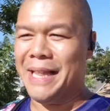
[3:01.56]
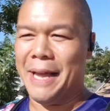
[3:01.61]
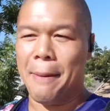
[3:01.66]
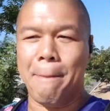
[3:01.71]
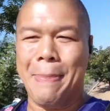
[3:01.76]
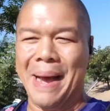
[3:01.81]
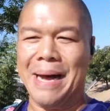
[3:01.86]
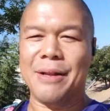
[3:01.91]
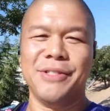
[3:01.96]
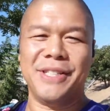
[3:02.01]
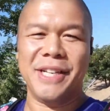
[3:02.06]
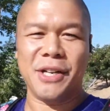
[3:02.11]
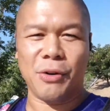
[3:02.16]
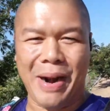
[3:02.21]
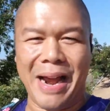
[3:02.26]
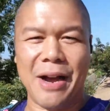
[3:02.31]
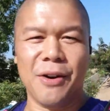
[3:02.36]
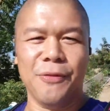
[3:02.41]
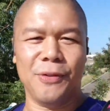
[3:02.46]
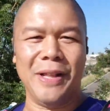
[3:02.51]
like bouncing
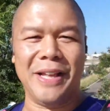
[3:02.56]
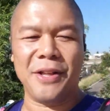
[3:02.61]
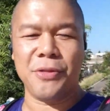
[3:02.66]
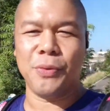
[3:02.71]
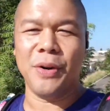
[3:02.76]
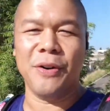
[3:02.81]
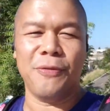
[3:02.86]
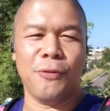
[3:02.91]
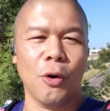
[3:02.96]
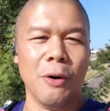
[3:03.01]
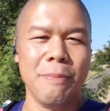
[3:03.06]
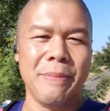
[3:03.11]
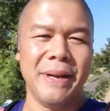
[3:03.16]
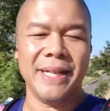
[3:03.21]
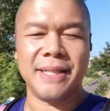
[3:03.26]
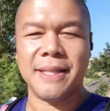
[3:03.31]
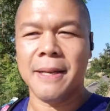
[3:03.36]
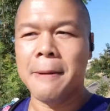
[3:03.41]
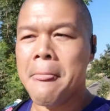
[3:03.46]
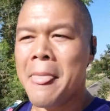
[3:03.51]
around for like 3 to 4
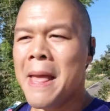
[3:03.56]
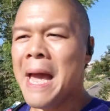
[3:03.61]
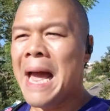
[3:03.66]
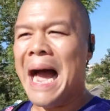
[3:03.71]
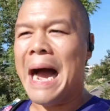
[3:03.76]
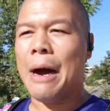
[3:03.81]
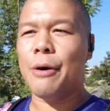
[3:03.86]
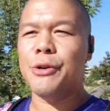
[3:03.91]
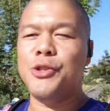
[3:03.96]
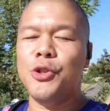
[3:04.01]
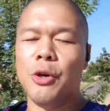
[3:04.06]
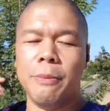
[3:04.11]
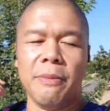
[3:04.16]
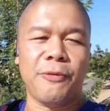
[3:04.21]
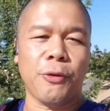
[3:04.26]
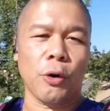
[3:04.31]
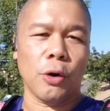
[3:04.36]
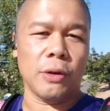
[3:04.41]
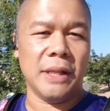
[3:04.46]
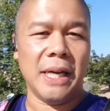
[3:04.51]
minutes. I would do it
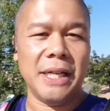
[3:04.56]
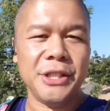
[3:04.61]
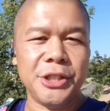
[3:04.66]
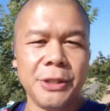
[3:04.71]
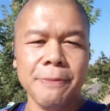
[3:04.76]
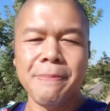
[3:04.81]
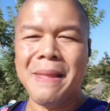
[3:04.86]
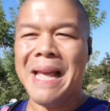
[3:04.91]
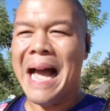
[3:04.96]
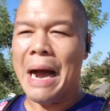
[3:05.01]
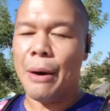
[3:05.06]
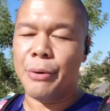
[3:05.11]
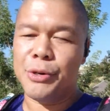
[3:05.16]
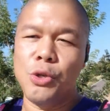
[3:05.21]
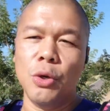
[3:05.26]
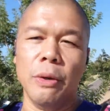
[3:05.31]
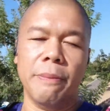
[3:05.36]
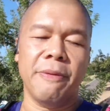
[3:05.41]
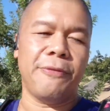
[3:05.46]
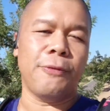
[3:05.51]
before lunch, I would
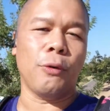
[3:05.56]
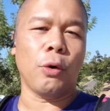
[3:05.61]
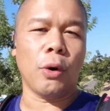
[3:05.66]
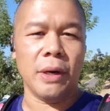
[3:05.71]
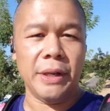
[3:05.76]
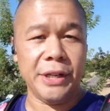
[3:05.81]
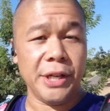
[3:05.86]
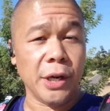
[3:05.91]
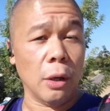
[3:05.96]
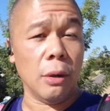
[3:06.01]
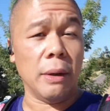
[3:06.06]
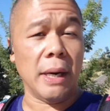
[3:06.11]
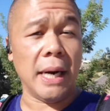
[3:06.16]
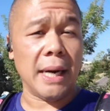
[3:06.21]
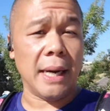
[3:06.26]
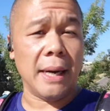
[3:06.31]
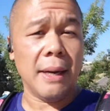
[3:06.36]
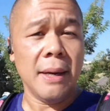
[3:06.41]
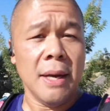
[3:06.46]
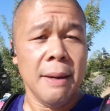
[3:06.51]
do it before
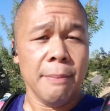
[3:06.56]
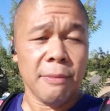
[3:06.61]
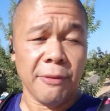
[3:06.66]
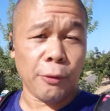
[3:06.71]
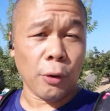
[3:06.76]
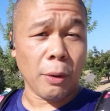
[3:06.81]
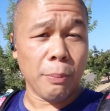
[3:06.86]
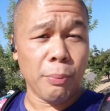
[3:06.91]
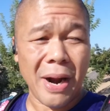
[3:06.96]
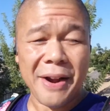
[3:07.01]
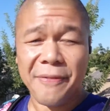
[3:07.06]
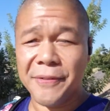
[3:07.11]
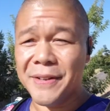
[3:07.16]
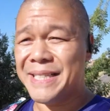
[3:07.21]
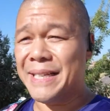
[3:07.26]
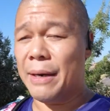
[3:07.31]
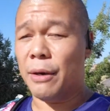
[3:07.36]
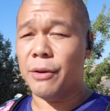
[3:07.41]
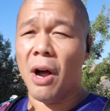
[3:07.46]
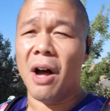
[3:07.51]
before
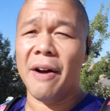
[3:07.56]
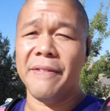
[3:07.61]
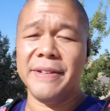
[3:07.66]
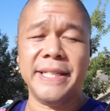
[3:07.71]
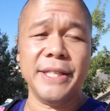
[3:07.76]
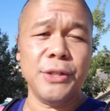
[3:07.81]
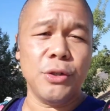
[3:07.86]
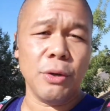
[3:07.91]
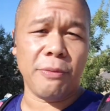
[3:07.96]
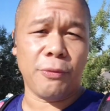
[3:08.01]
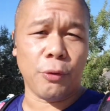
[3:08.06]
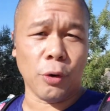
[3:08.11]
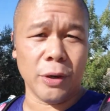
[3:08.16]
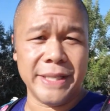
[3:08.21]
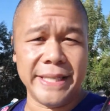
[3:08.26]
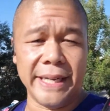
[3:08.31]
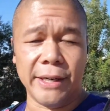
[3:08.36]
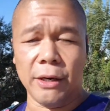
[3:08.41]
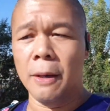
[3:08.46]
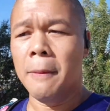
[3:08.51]
breakfast, and I would obviously do it before
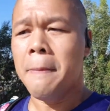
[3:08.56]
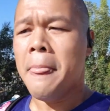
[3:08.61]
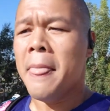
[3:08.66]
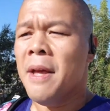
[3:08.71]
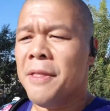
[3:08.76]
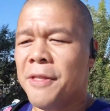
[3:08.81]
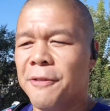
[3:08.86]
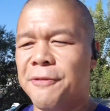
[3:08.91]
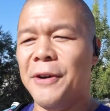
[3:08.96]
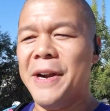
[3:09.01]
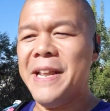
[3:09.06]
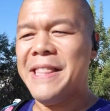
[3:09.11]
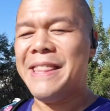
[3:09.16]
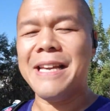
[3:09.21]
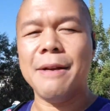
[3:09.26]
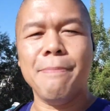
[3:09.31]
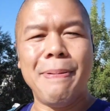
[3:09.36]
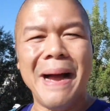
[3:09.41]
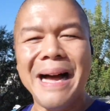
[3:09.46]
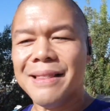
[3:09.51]
dinner. The funny
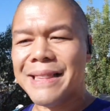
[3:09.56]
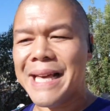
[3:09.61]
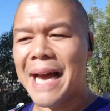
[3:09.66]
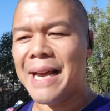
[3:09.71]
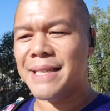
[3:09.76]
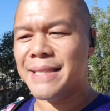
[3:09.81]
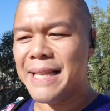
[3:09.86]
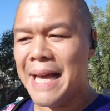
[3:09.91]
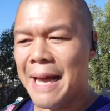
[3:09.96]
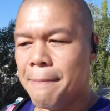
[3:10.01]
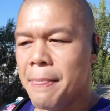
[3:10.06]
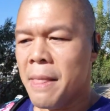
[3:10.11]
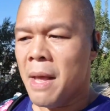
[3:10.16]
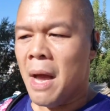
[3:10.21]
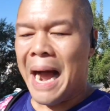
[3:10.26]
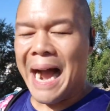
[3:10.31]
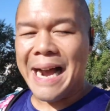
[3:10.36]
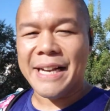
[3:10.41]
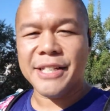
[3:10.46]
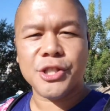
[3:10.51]
thing about that is that
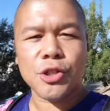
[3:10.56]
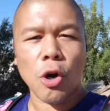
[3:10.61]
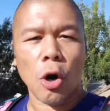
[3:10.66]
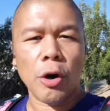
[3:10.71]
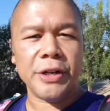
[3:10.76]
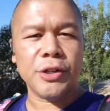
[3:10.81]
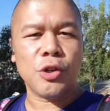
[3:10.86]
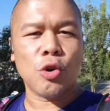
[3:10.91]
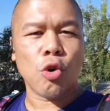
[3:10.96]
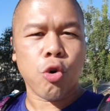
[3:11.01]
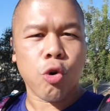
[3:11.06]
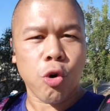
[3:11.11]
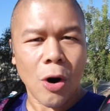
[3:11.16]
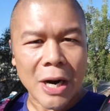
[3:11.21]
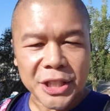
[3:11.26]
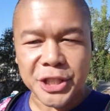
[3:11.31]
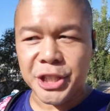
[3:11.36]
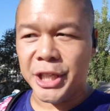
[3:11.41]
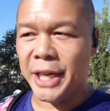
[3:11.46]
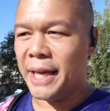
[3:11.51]
I started
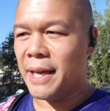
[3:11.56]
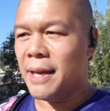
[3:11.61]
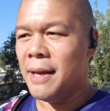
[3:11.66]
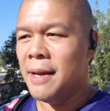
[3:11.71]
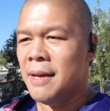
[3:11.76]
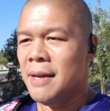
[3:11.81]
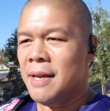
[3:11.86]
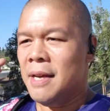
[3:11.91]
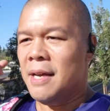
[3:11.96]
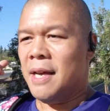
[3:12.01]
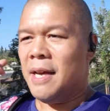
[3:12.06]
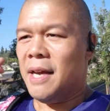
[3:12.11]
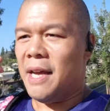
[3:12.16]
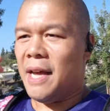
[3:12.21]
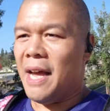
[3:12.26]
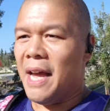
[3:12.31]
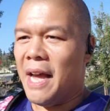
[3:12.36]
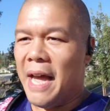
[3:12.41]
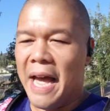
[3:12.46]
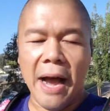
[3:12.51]
crushing
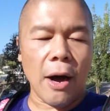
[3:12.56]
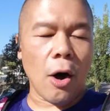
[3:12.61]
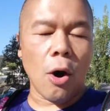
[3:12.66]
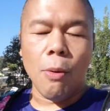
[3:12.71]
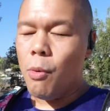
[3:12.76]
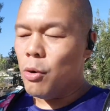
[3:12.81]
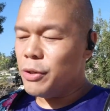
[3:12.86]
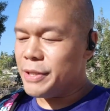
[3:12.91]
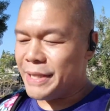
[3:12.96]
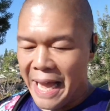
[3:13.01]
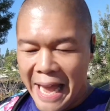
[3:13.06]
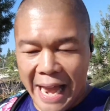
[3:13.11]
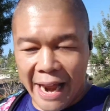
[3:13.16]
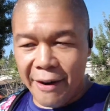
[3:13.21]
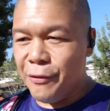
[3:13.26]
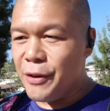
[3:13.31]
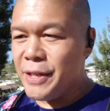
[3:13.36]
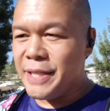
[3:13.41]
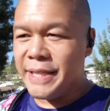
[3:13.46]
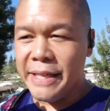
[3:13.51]
almost
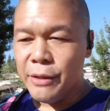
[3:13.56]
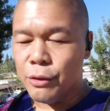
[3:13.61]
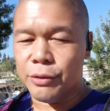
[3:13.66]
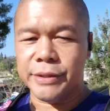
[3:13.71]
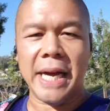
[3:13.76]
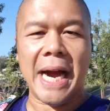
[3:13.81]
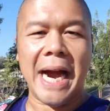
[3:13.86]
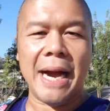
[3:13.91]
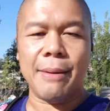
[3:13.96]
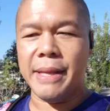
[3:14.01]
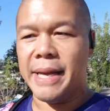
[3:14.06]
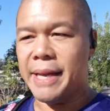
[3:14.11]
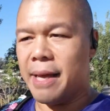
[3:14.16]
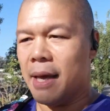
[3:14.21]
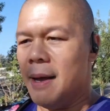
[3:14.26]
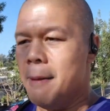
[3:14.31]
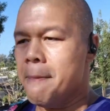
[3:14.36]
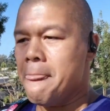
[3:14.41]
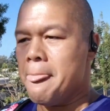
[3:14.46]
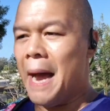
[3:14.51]
every single time. Like
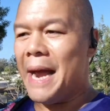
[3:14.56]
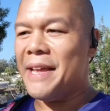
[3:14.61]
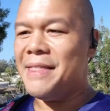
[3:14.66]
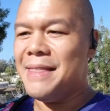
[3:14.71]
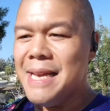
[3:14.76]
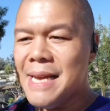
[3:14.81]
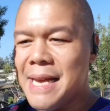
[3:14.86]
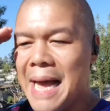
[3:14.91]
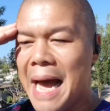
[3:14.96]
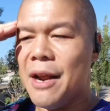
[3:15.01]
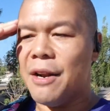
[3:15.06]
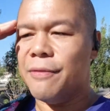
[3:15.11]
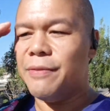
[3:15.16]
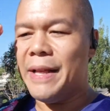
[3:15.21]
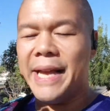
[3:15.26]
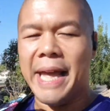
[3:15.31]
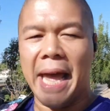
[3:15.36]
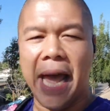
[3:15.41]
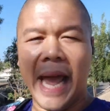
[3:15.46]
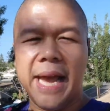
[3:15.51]
I think out of
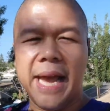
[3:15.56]
like